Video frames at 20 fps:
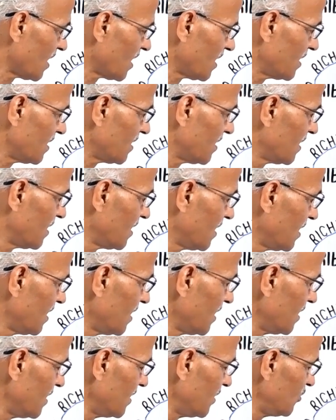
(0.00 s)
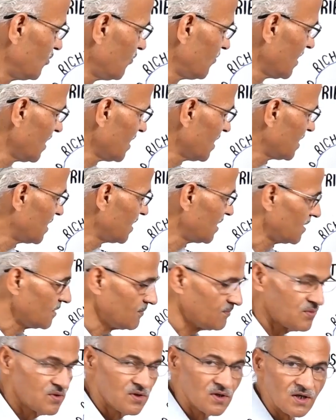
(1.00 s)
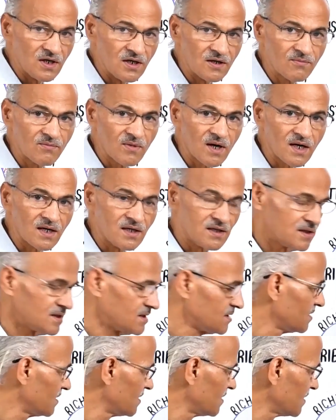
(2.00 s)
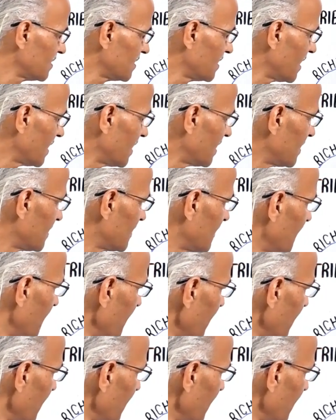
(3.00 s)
line. You will keep in mind that